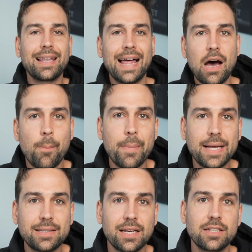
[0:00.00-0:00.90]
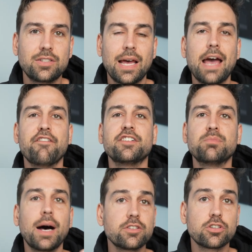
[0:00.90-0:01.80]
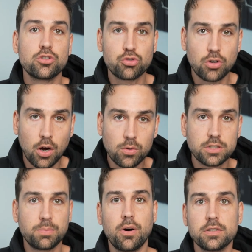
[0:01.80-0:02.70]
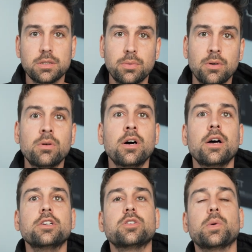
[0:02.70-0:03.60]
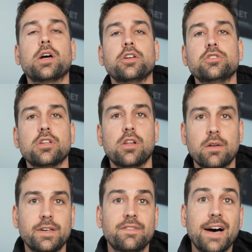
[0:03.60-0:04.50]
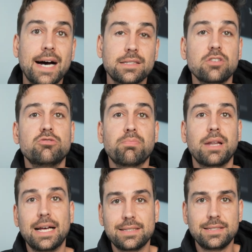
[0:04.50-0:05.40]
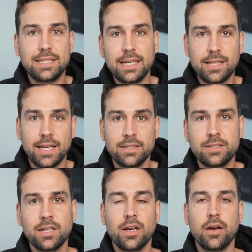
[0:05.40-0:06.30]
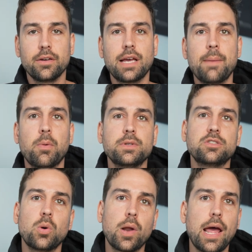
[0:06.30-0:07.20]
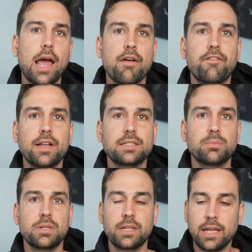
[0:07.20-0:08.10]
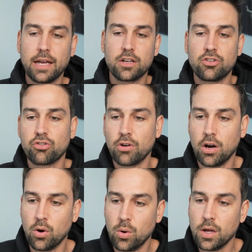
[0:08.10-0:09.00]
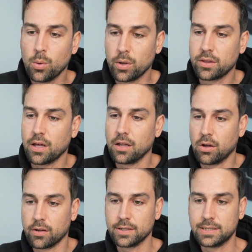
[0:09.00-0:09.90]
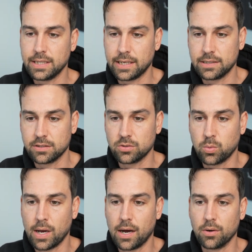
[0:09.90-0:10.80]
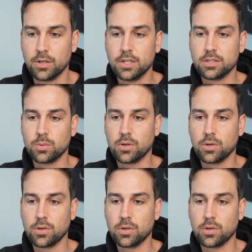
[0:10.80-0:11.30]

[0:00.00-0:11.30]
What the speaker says: allow Meta to have as much control as possible. So we're going to use a lot of Advantage Plus settings, okay, but we still want to have flexibility and control with a lot of the settings as well. So we